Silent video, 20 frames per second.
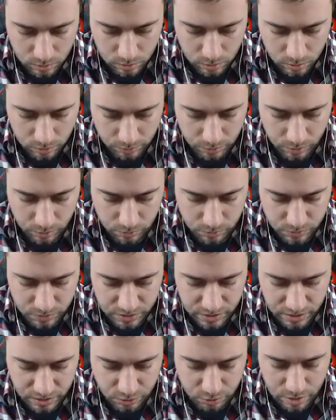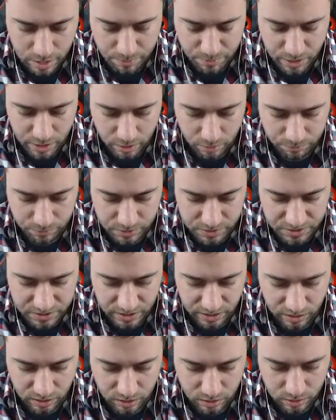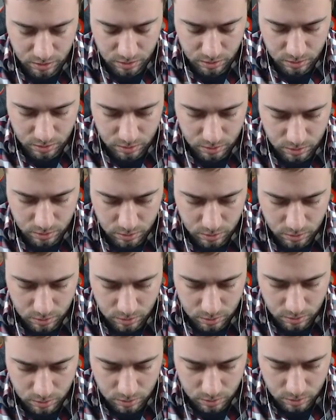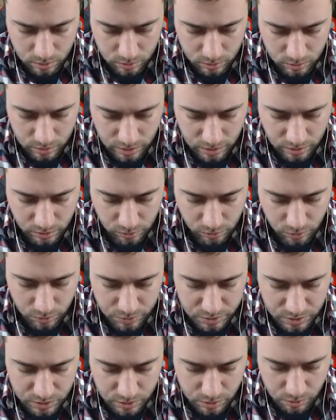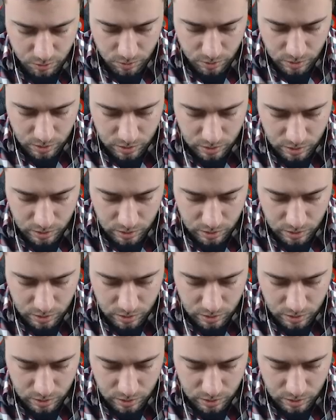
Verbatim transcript: There we go. Just kind of trap that up for a second. Can I close the door?